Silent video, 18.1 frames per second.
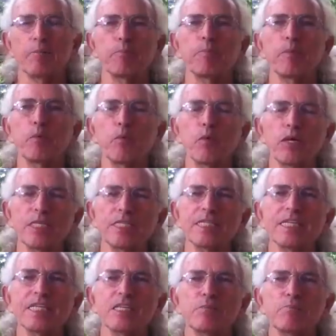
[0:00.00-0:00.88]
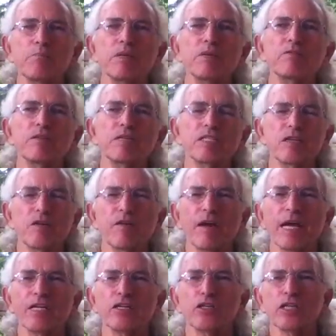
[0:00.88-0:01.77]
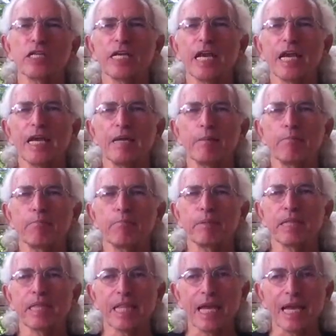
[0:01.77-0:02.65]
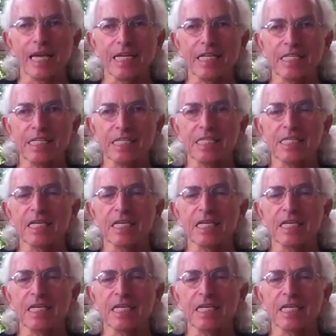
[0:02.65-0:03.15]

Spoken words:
but once these mirrors are actually in place,